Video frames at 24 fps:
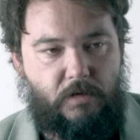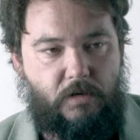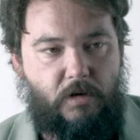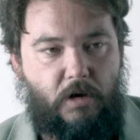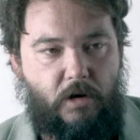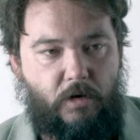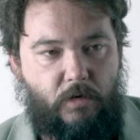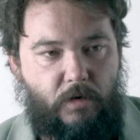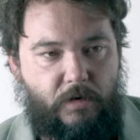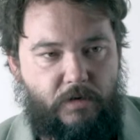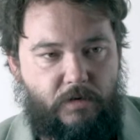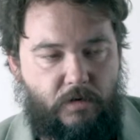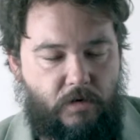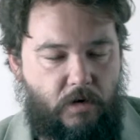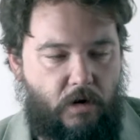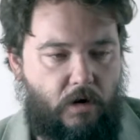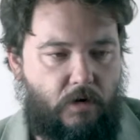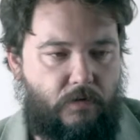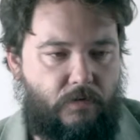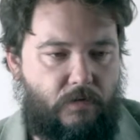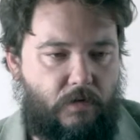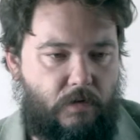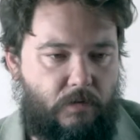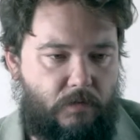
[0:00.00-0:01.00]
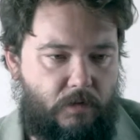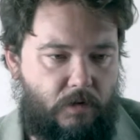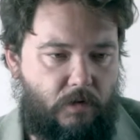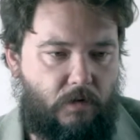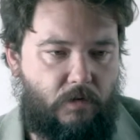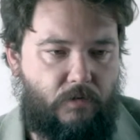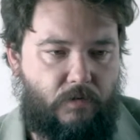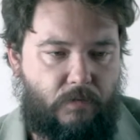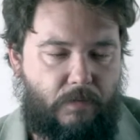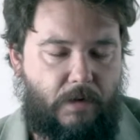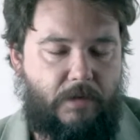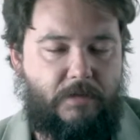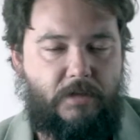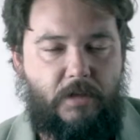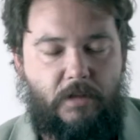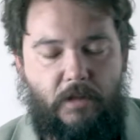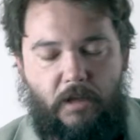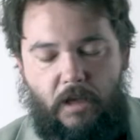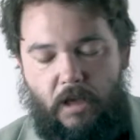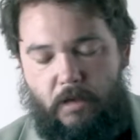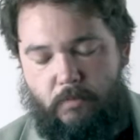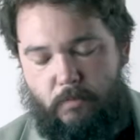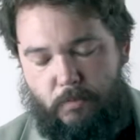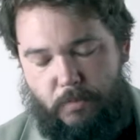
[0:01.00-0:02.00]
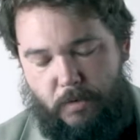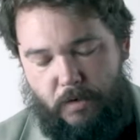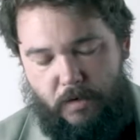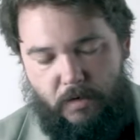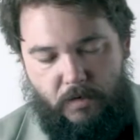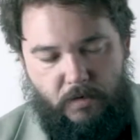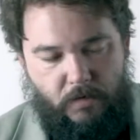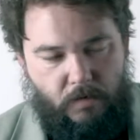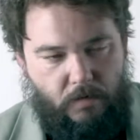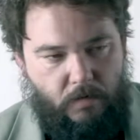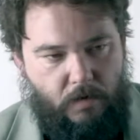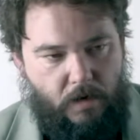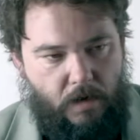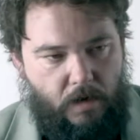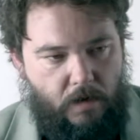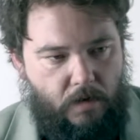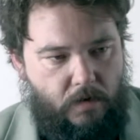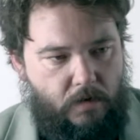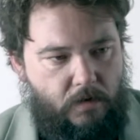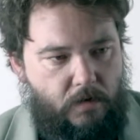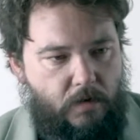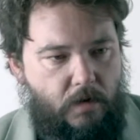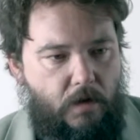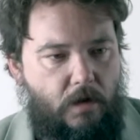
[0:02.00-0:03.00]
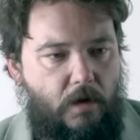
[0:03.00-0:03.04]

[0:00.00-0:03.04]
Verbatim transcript: a non-creature card from you own from outside the game and put it into your hand.